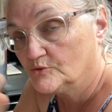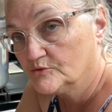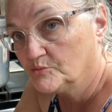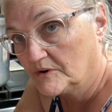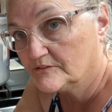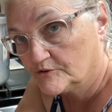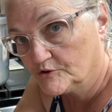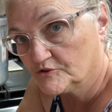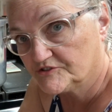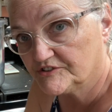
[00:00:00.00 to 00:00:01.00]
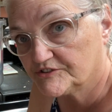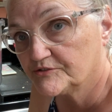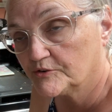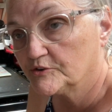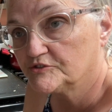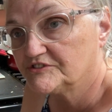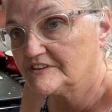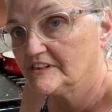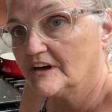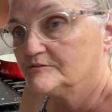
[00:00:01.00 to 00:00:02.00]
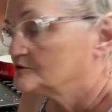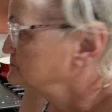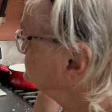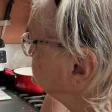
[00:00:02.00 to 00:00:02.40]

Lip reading: or whatever yours is for your sea level.